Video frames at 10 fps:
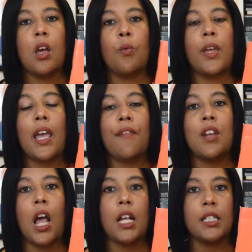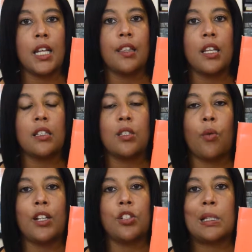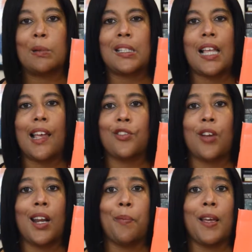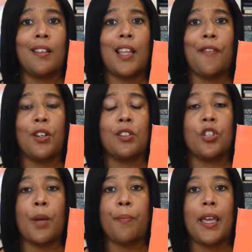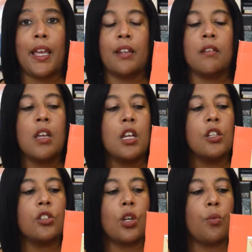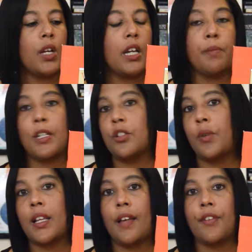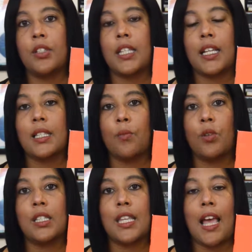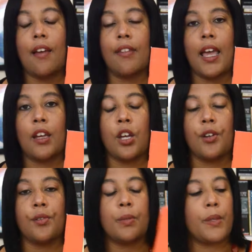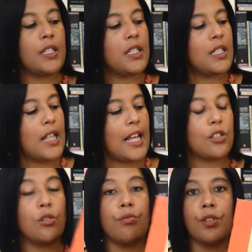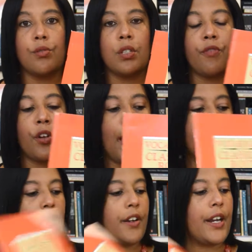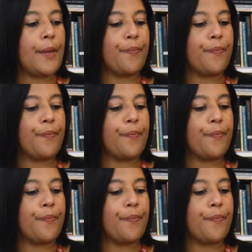We have not done this, so I just was like trying to pick a level to jump in. So we're going to be doing level 6 and we'll see how that goes. But this is classical roots vocabulary.